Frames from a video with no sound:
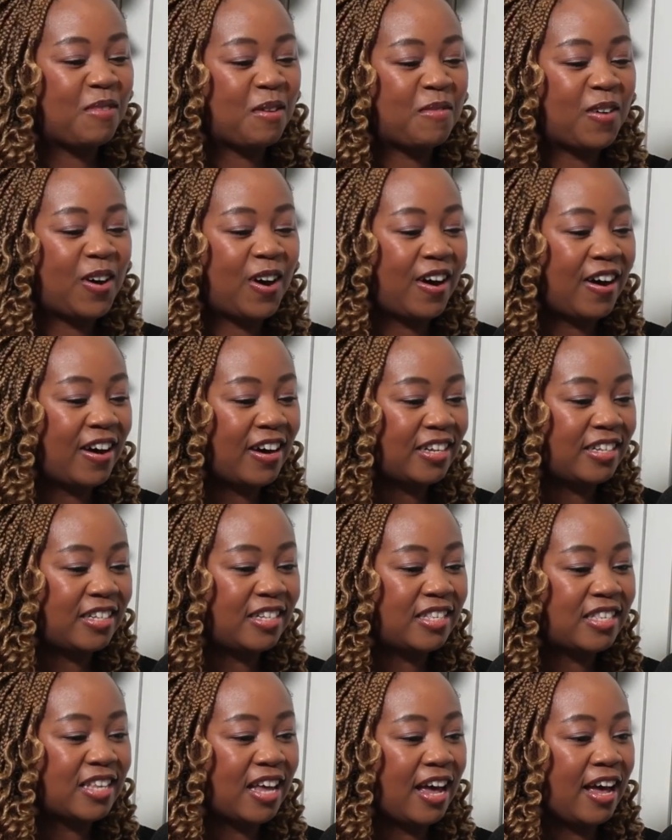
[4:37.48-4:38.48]
by my
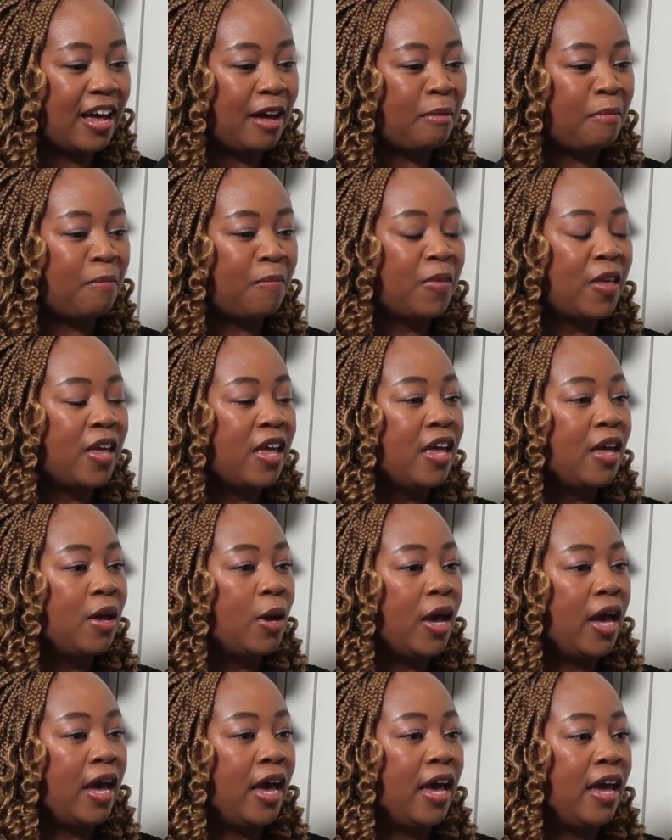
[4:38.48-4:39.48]
aunt
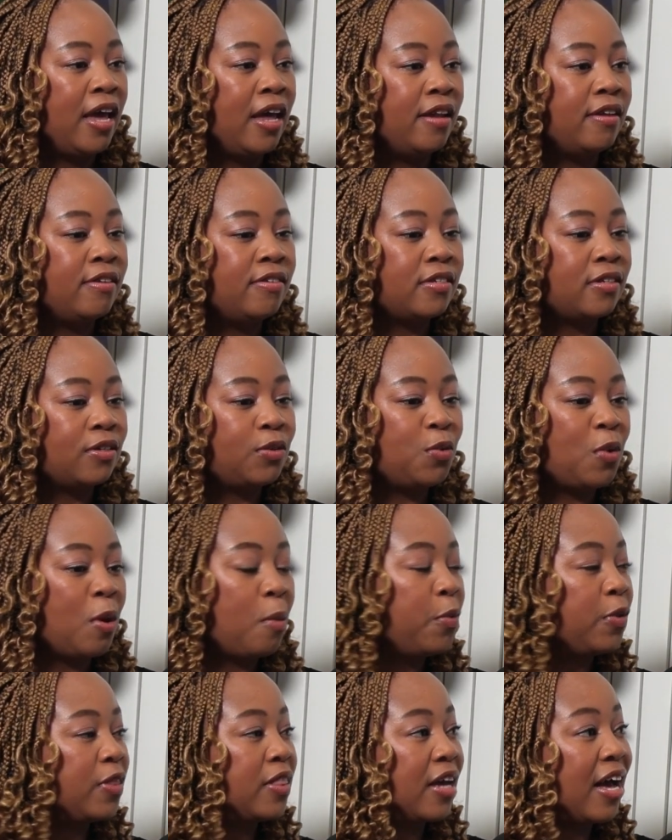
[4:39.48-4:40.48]
and grew
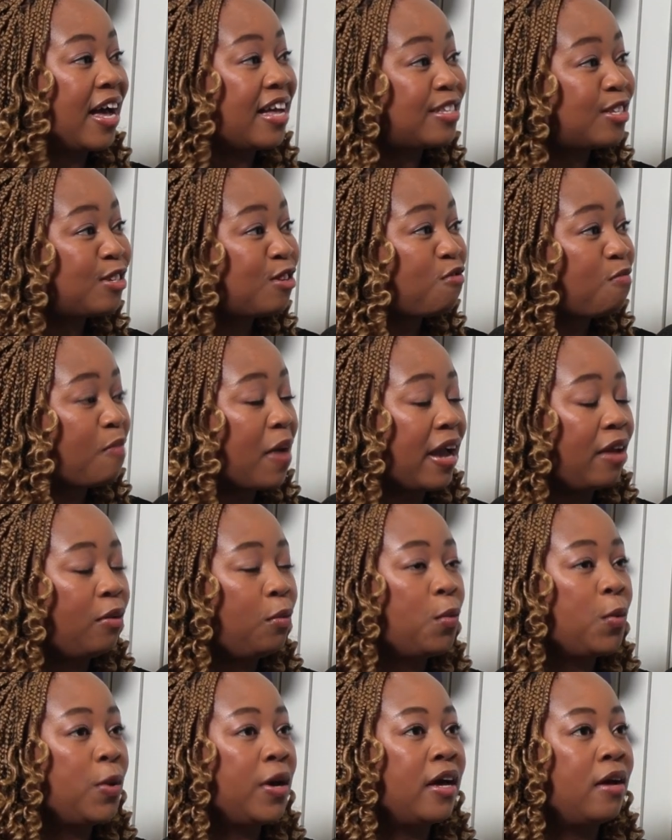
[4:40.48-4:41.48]
up with a cousin of
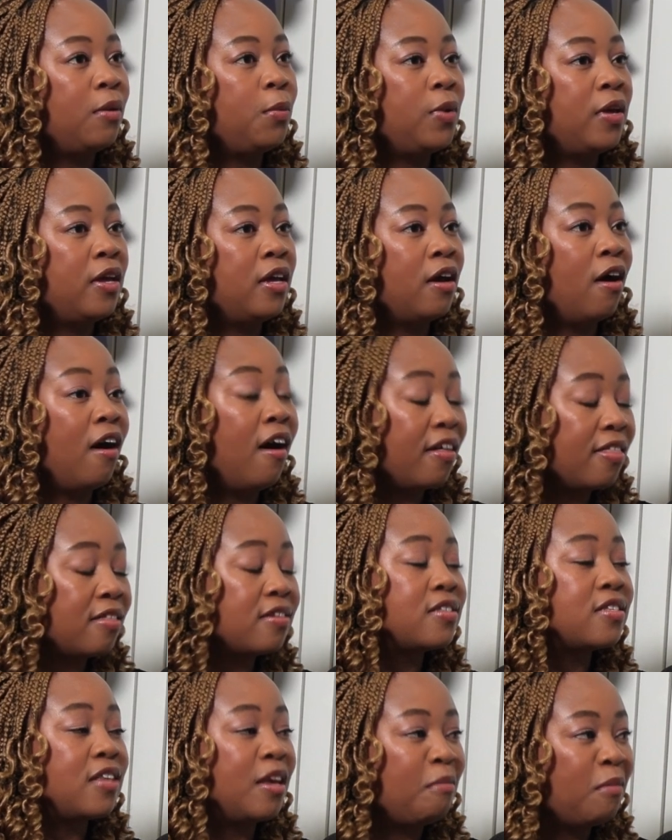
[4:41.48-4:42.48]
mine. We are the
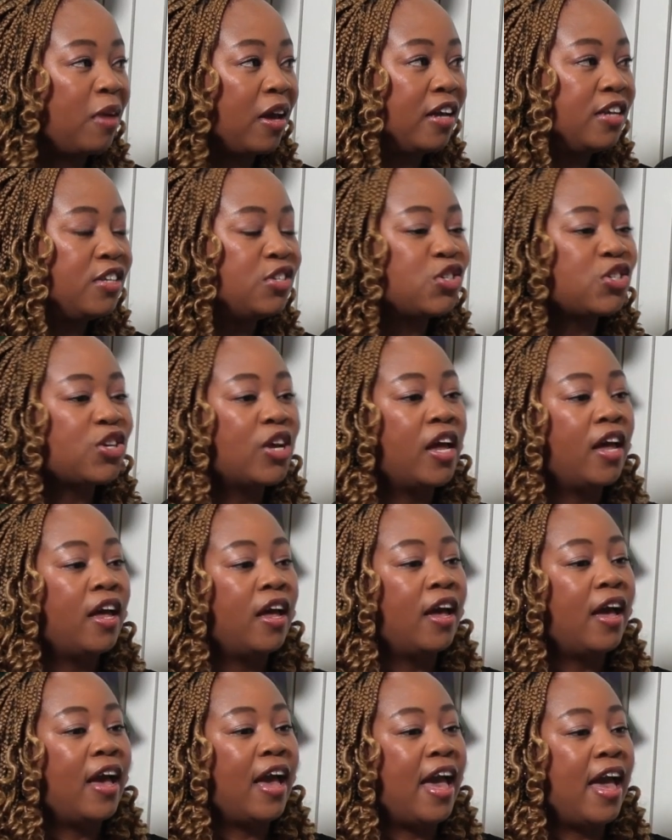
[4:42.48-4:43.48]
same age.
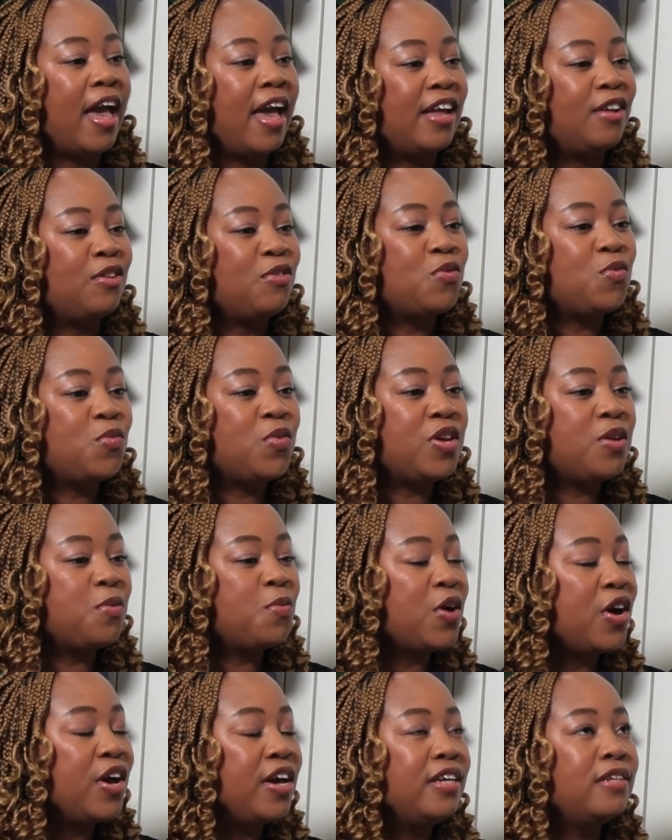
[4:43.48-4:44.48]
And we
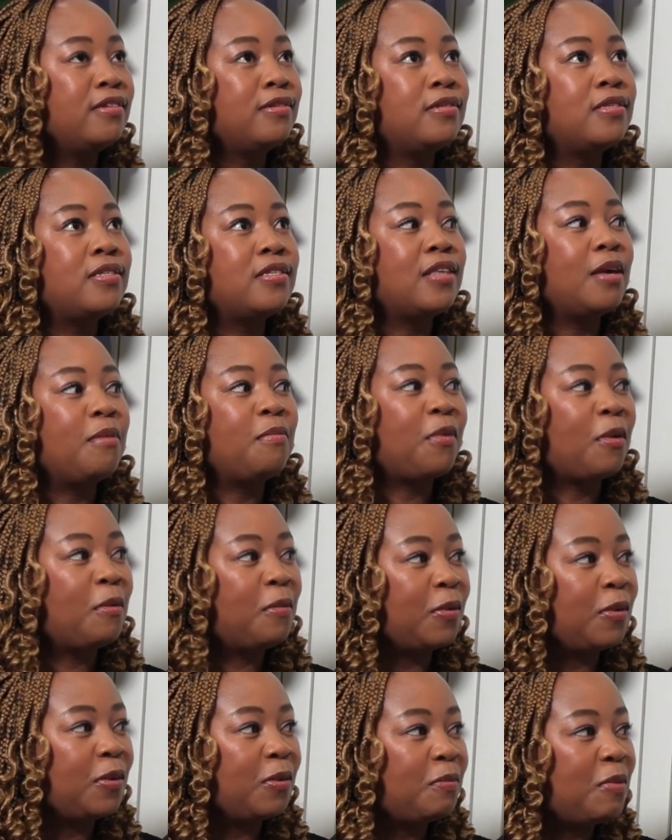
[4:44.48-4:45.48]
were
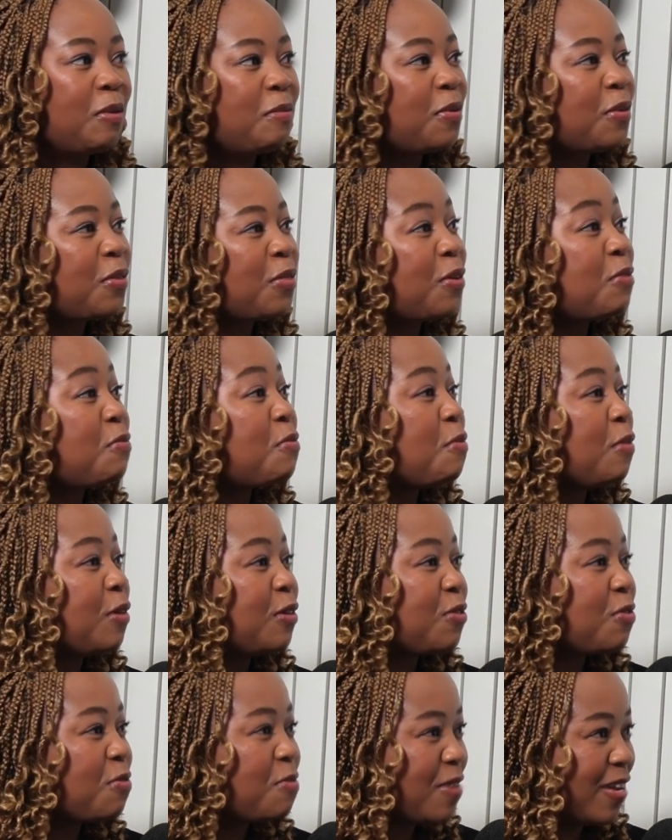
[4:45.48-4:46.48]
inseparable. People thought we were
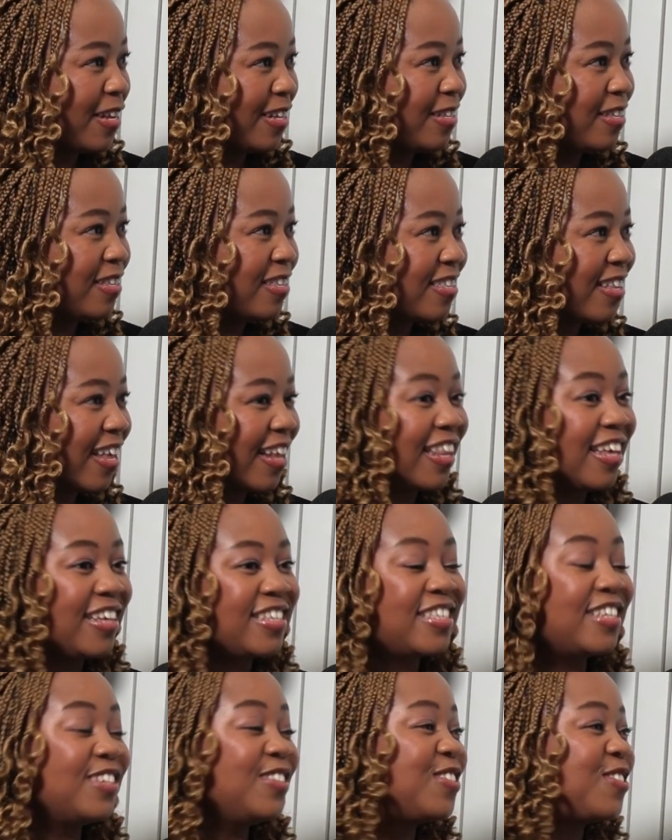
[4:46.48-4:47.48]
twins. They
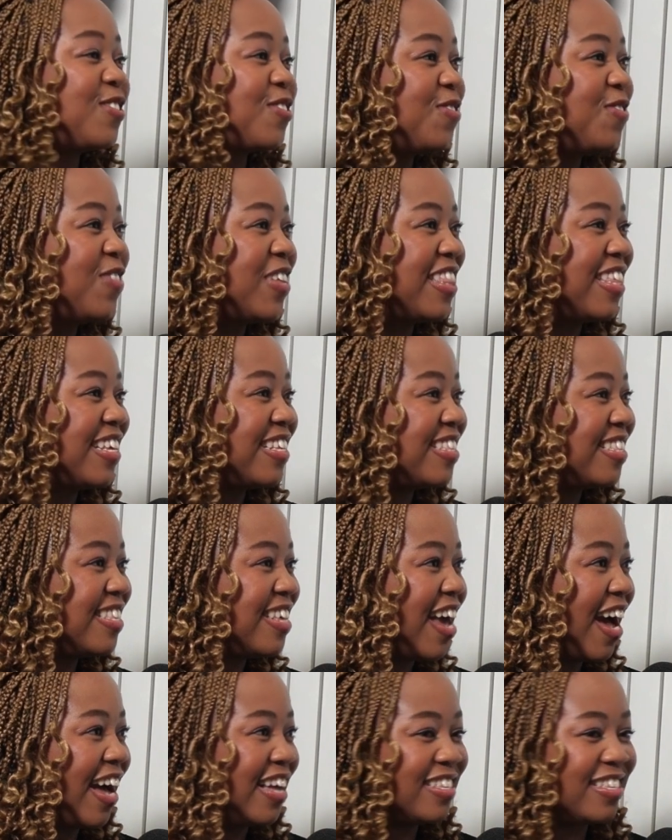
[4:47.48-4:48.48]
still do when they
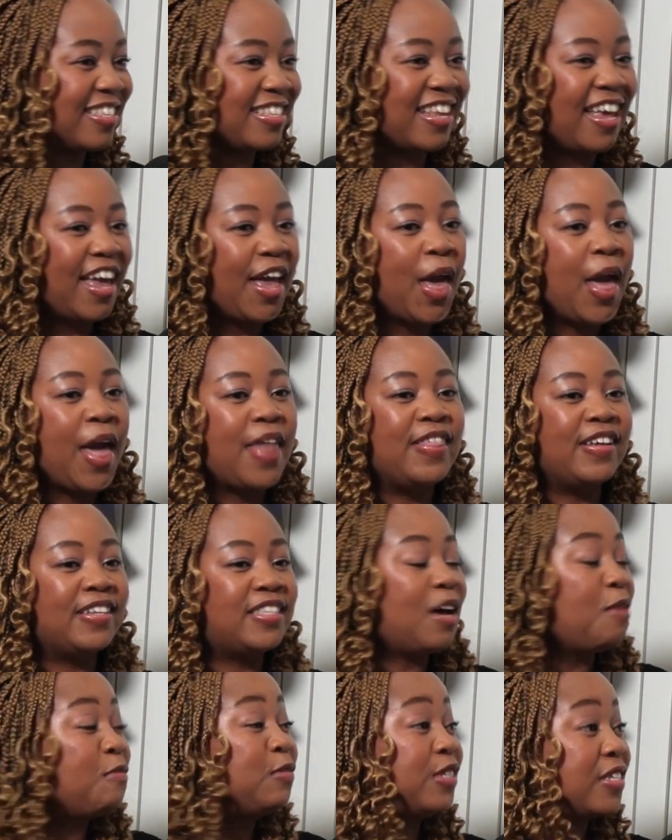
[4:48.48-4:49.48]
see us. That
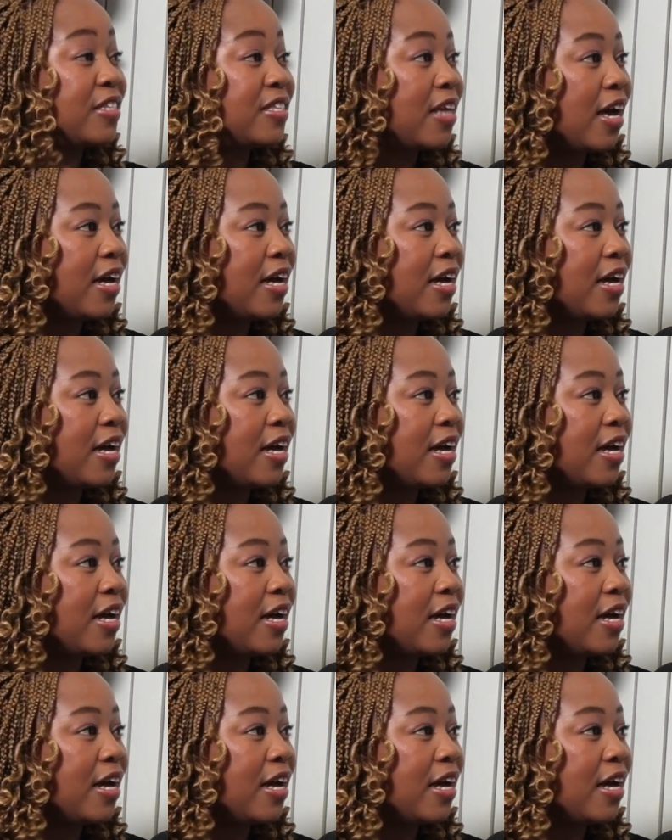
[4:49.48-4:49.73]
time we're just